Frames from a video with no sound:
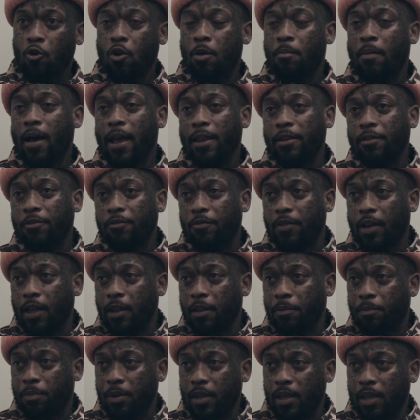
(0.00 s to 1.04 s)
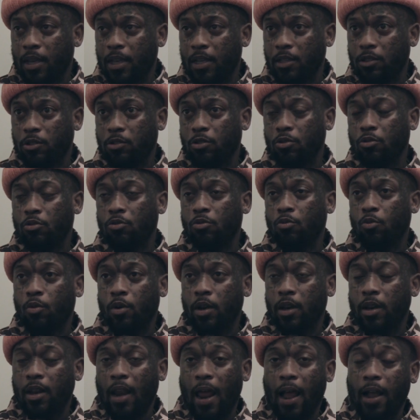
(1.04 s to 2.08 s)
Who am I developing into?
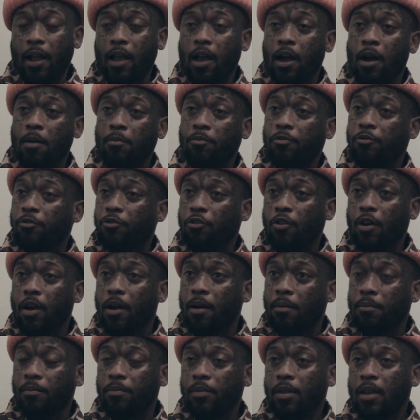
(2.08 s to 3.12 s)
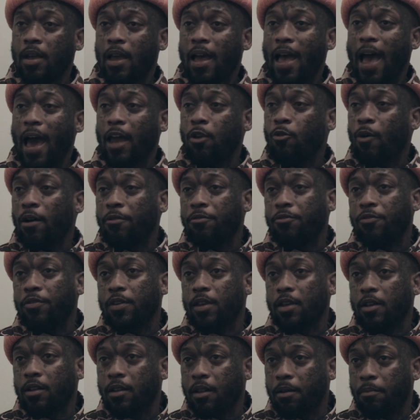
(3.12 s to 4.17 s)
Where did I come from? How do I
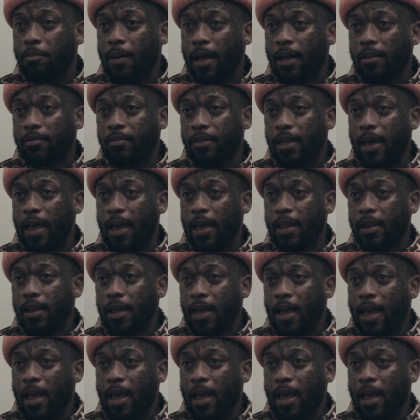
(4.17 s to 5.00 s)
feel about that?